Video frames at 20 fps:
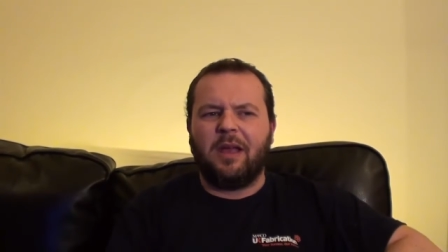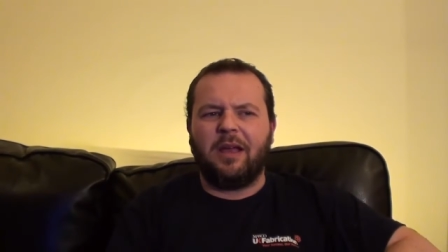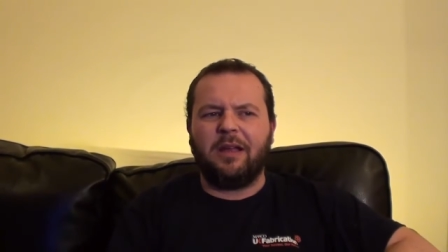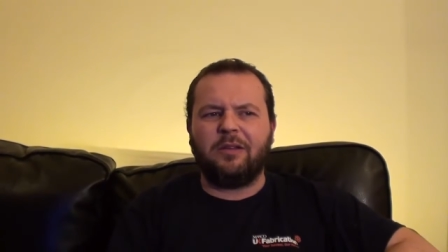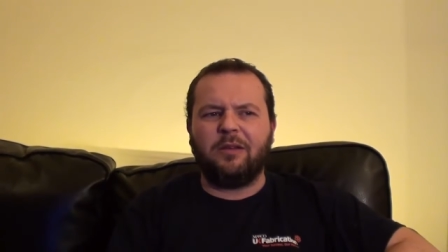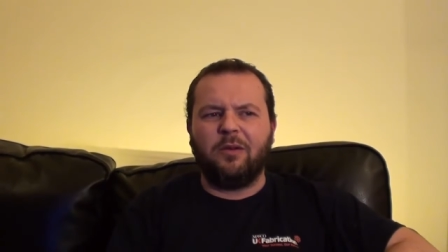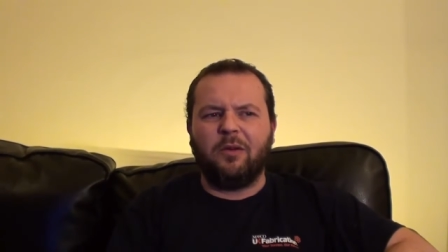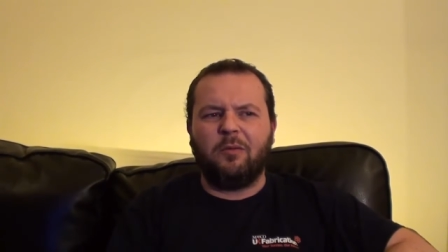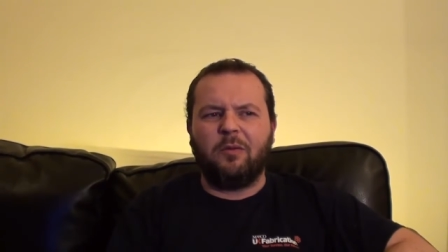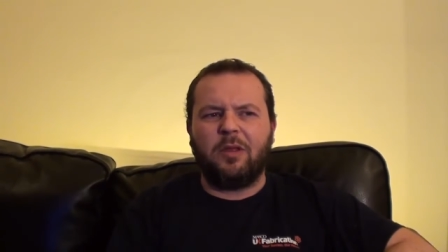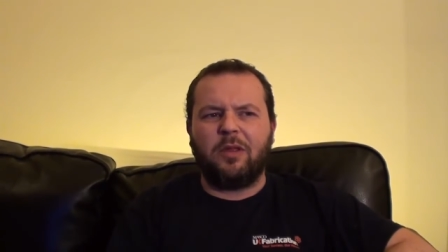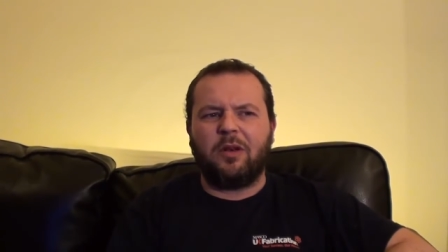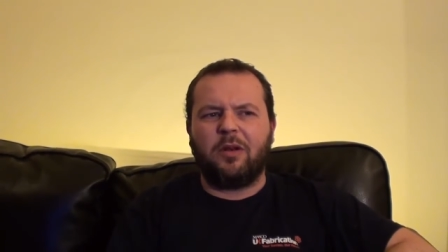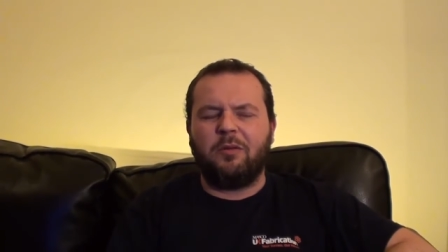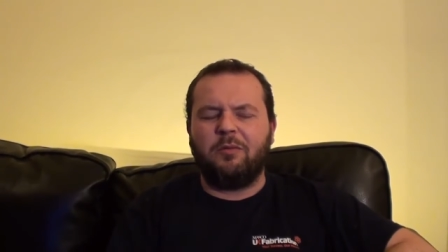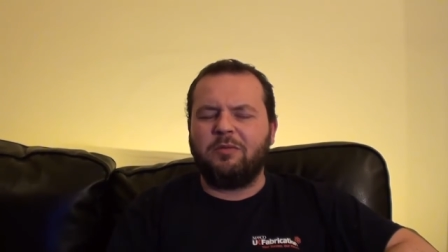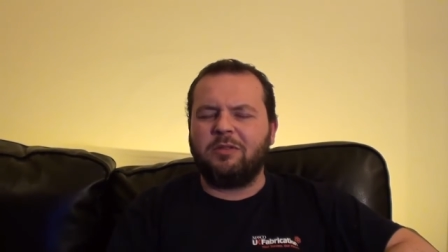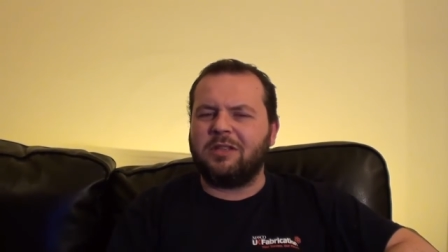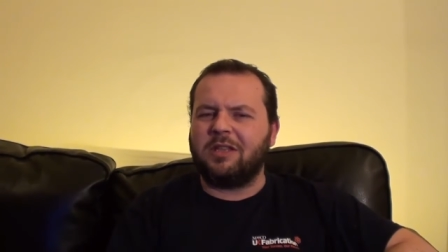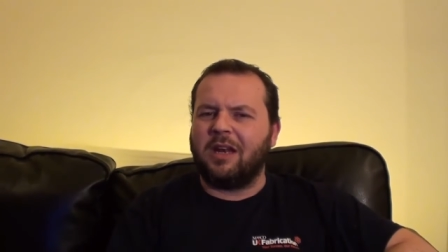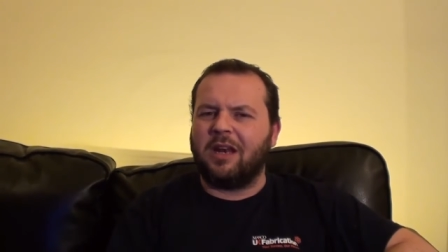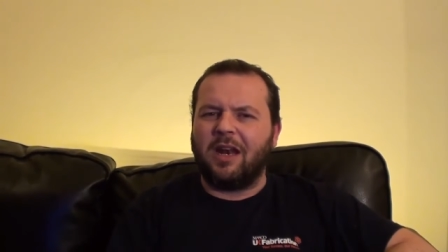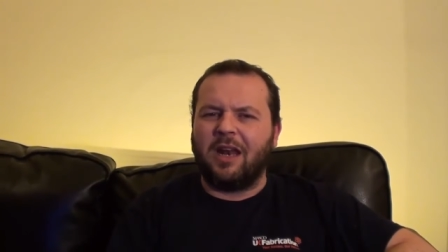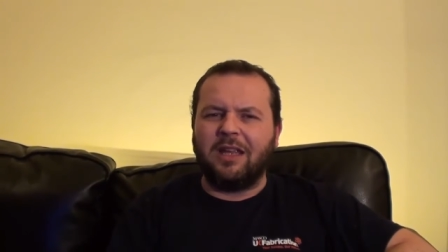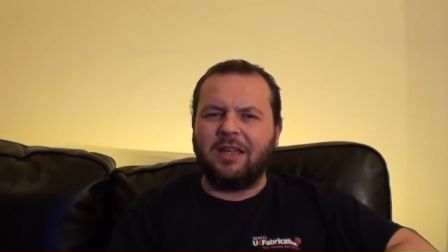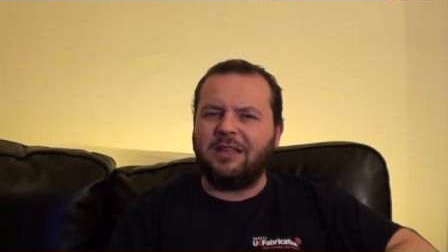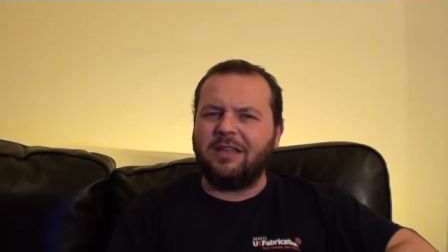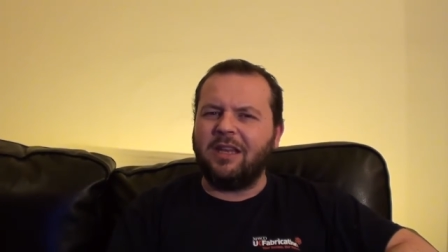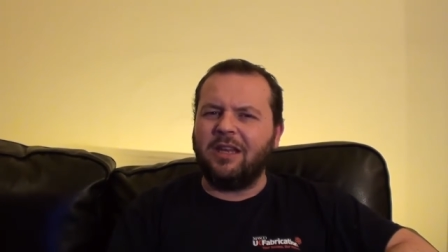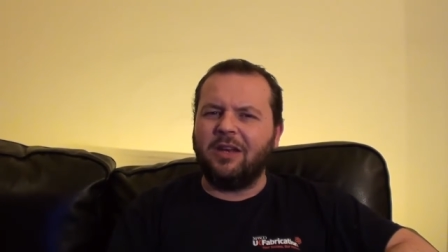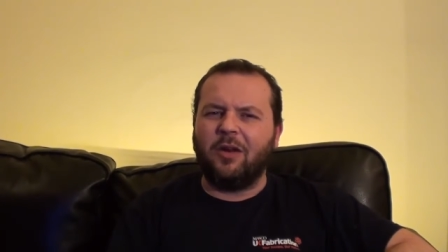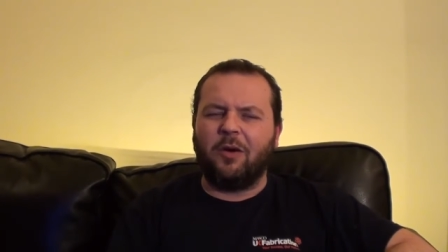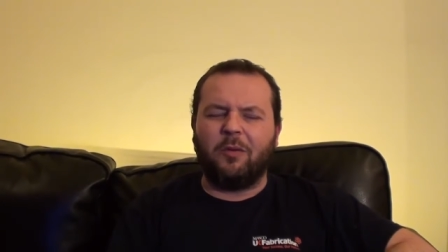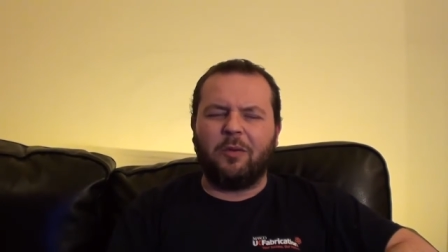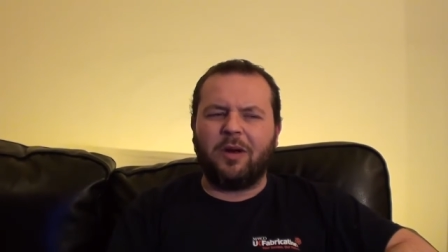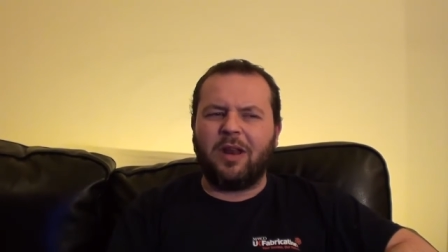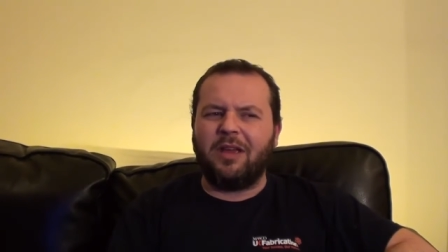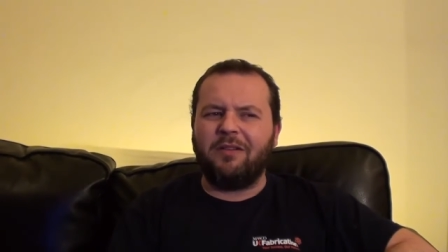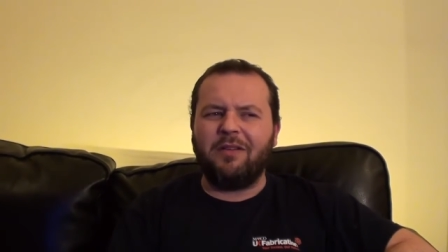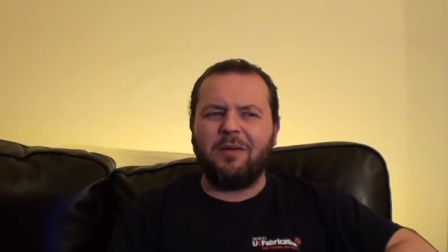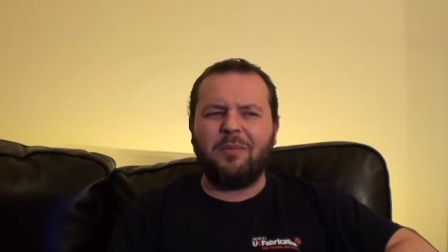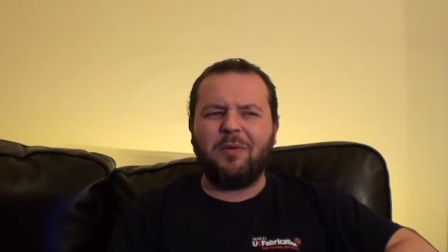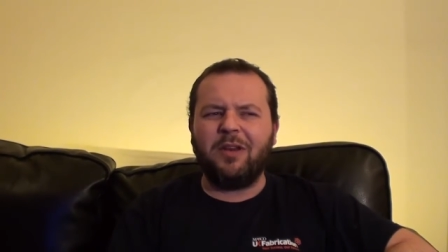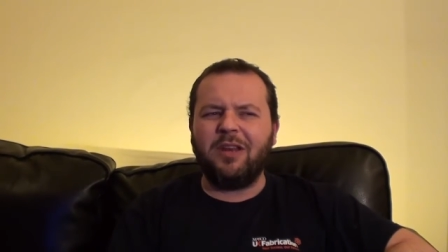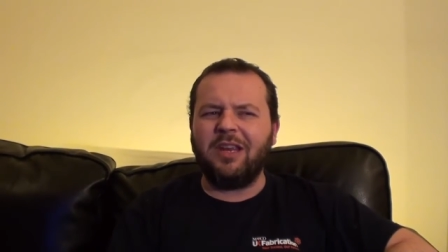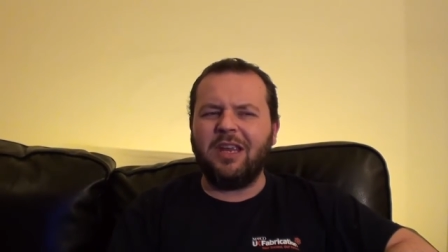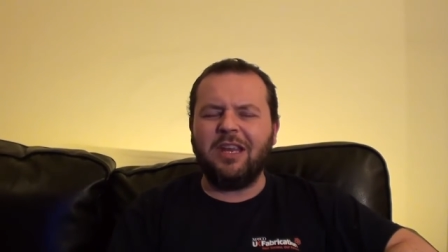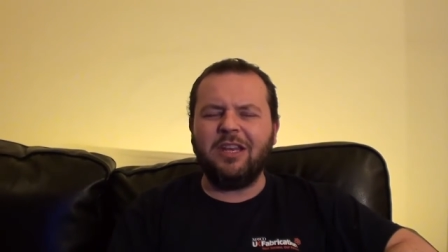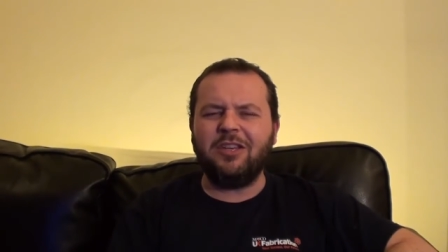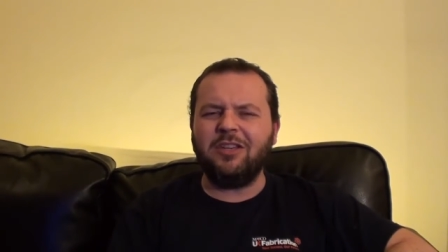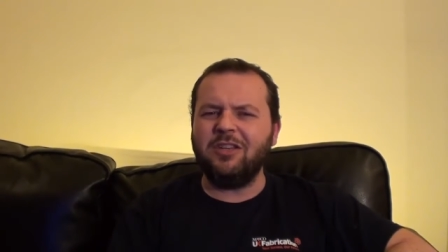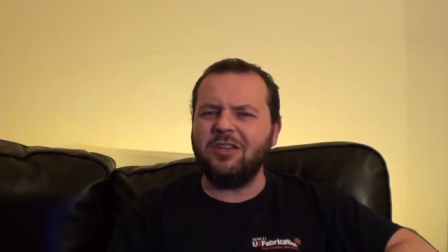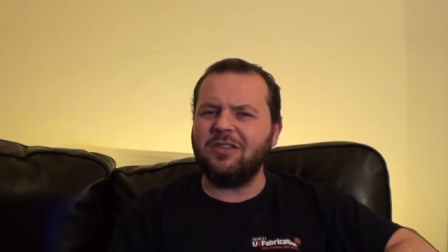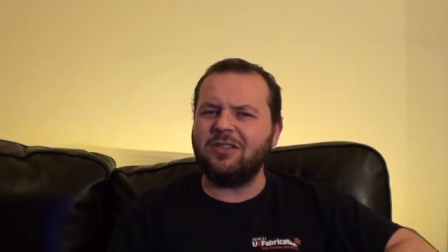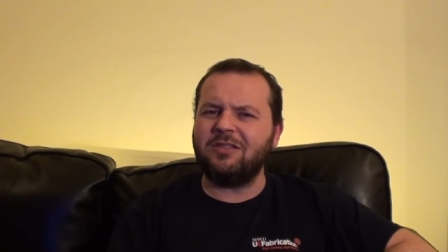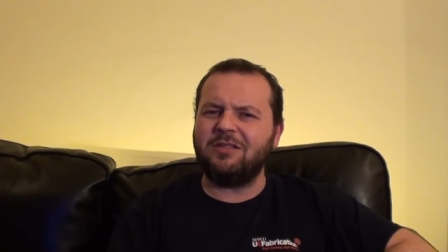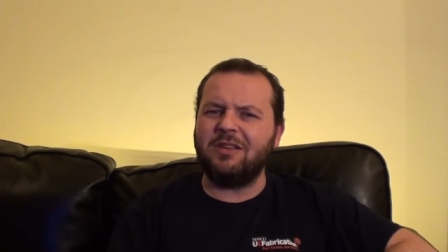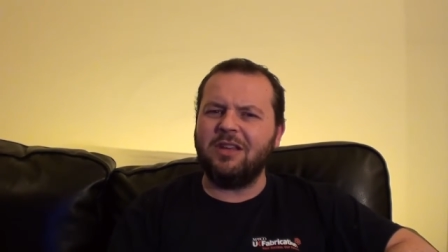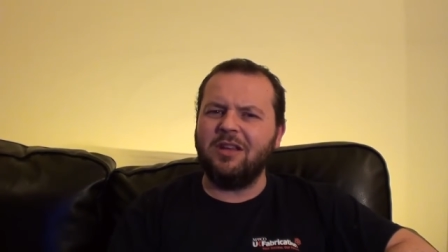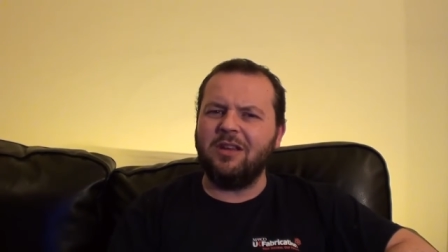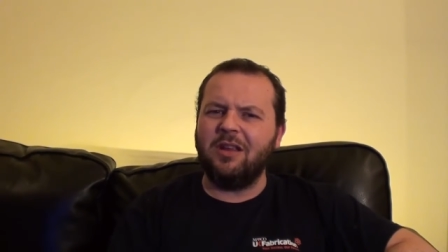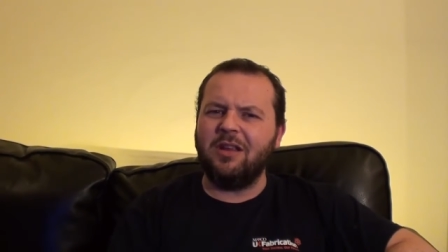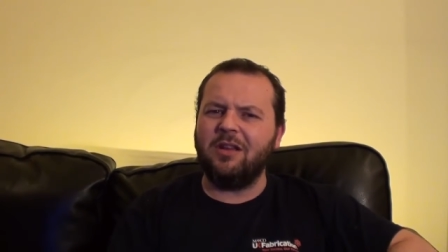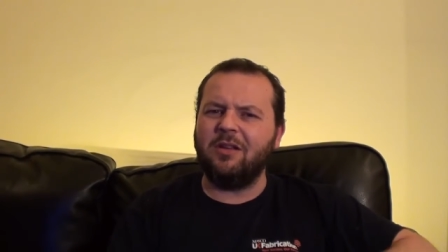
I don't know whether it was the lighting or whatever, but it, it just it,